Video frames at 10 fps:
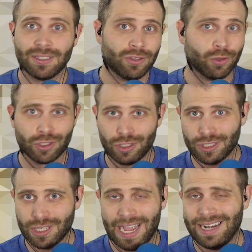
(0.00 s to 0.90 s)
Those are
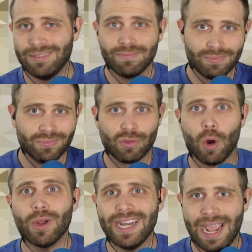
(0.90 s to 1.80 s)
just kind of
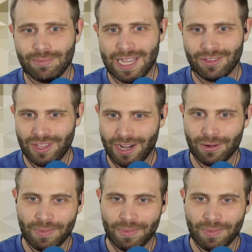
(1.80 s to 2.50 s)
throwing names out there.